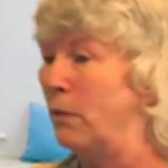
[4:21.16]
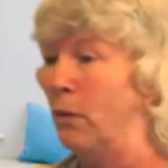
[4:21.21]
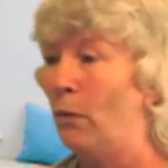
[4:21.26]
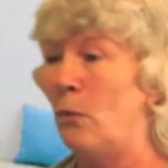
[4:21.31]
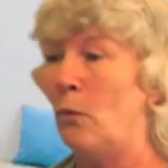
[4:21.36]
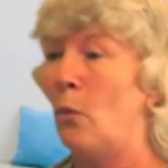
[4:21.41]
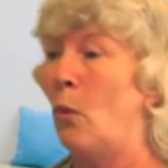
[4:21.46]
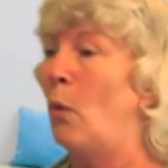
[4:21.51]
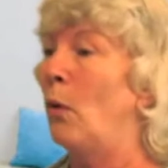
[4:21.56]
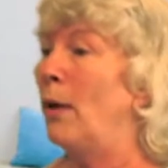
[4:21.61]

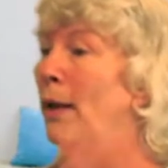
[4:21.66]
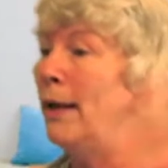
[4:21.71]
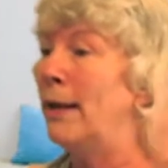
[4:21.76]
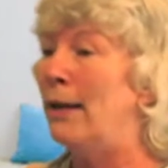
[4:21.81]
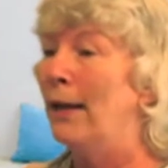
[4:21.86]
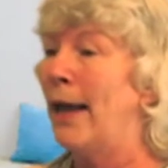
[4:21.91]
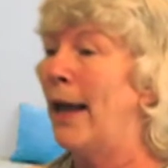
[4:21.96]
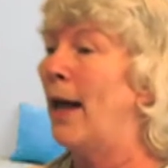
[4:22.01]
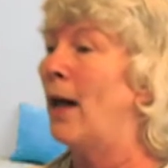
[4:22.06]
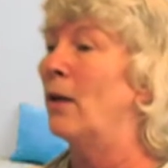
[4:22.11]
rolling
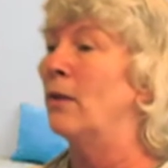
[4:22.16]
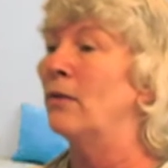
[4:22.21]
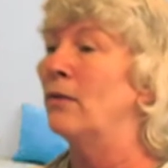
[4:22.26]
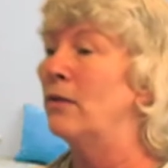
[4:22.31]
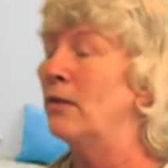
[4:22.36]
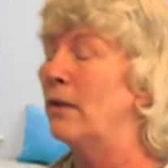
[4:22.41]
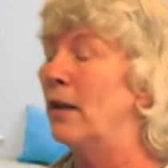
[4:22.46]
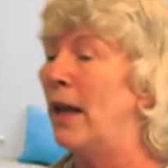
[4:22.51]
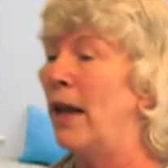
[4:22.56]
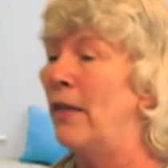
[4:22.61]

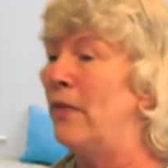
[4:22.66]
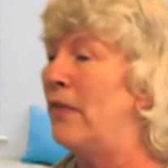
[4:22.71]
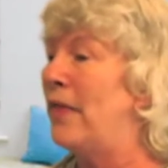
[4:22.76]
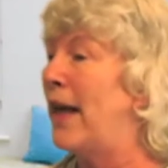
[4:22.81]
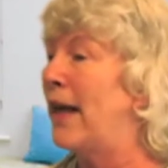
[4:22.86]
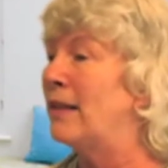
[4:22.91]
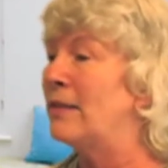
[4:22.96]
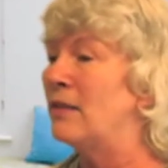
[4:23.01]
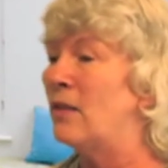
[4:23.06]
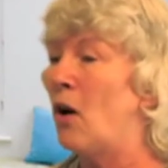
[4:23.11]
clouds, and
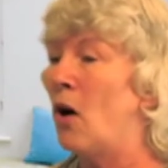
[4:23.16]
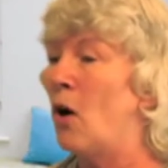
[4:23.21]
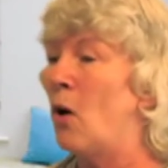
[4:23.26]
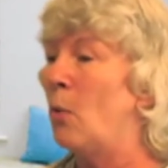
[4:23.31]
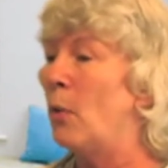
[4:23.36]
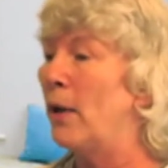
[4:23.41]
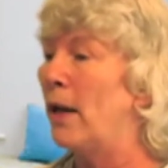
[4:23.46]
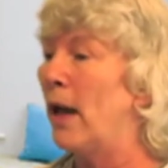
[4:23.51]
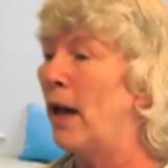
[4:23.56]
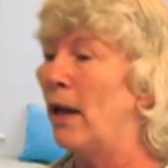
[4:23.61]
that's all
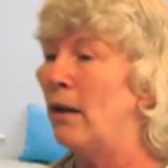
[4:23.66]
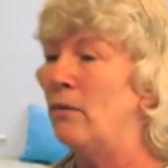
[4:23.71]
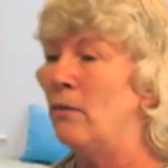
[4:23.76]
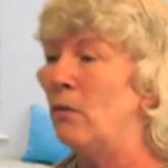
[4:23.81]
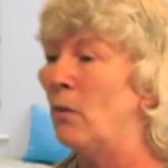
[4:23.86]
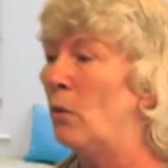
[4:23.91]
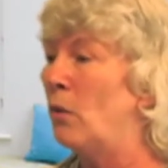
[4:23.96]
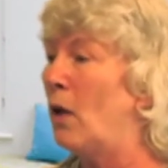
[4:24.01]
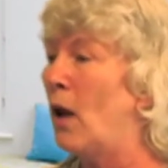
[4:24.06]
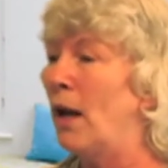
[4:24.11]
we got.
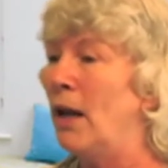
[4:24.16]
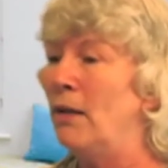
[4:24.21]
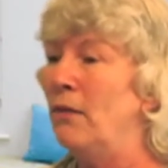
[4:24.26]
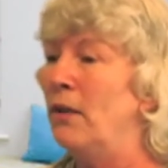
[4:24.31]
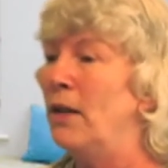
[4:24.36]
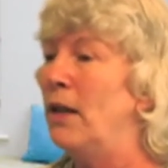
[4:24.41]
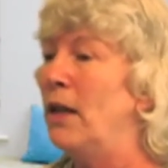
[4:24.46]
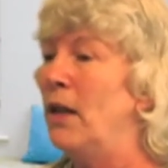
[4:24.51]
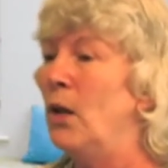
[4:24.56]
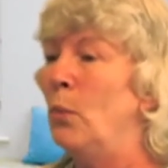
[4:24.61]
Not even
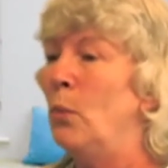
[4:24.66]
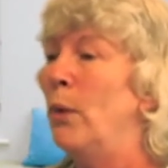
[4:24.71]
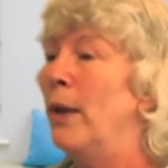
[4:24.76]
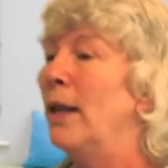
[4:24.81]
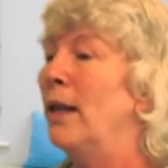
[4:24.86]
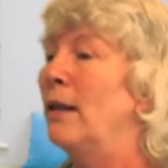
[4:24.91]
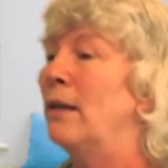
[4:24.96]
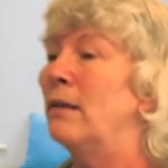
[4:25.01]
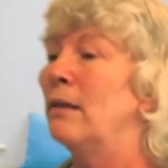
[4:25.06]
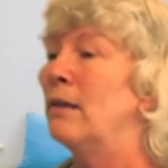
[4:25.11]
any
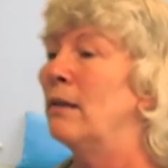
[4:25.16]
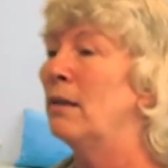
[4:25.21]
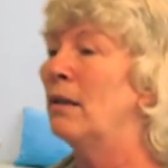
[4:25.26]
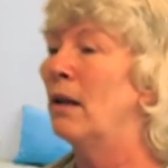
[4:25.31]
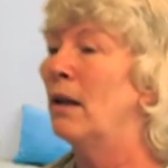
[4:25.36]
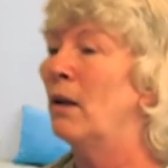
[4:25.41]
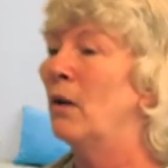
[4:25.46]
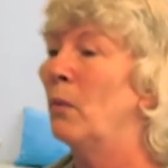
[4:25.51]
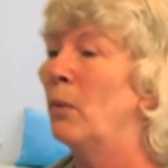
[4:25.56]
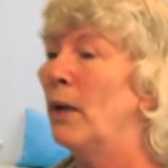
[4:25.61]
wind.
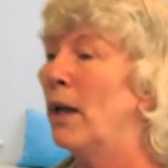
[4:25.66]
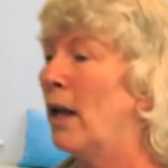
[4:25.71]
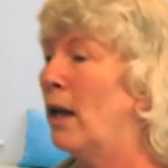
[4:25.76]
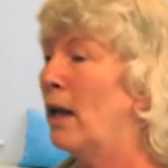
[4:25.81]
We got a